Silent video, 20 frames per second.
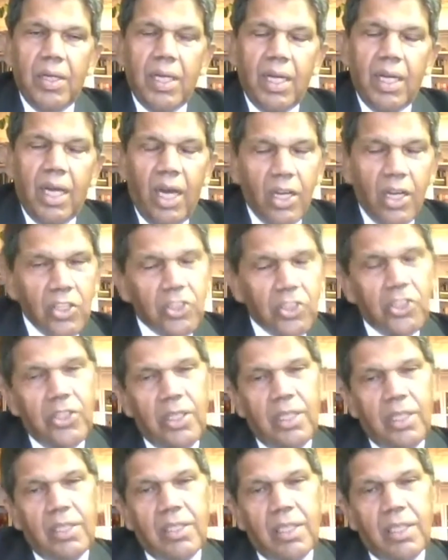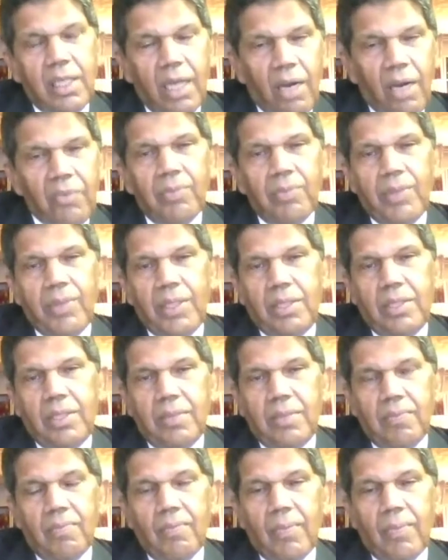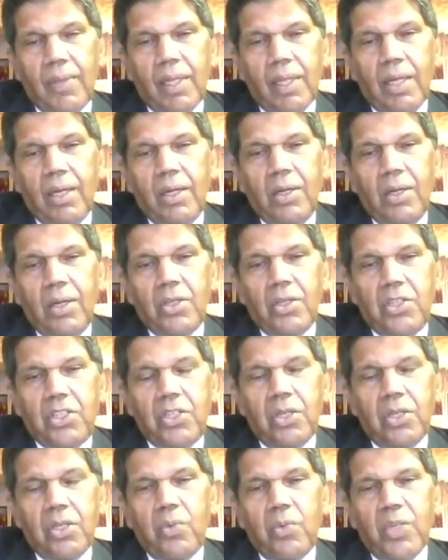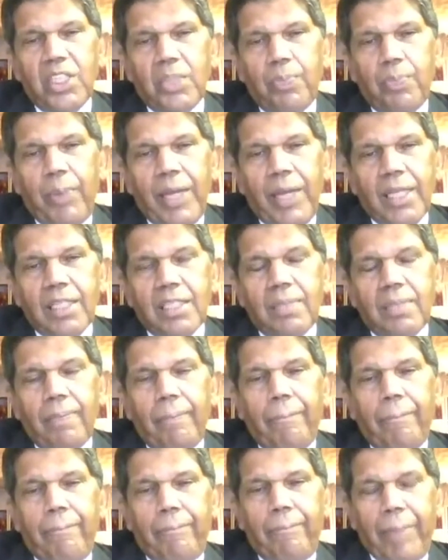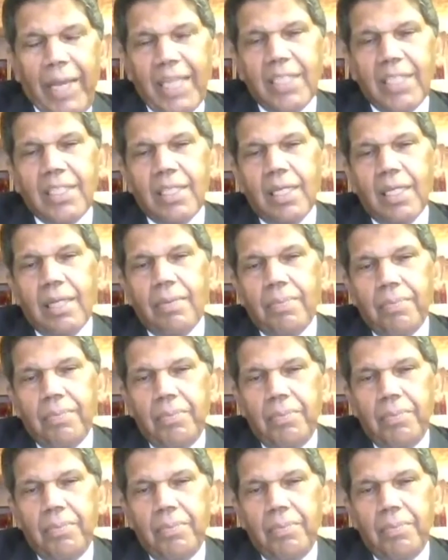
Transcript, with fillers: countries, governments, should respect some basic